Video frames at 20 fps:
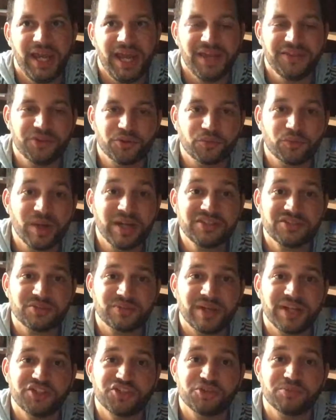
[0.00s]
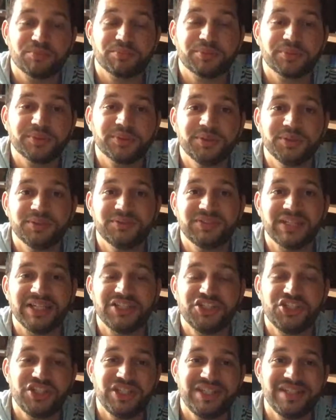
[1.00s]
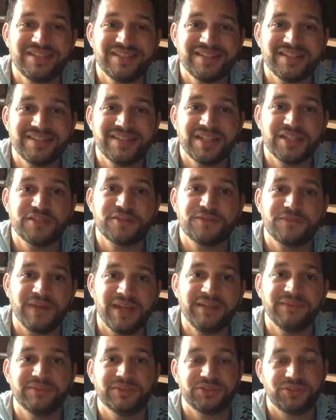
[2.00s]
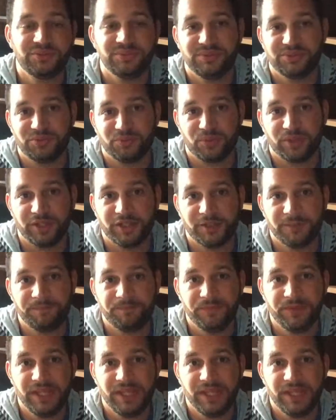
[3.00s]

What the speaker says: And the resurrection proves that Jesus is faithful to his word.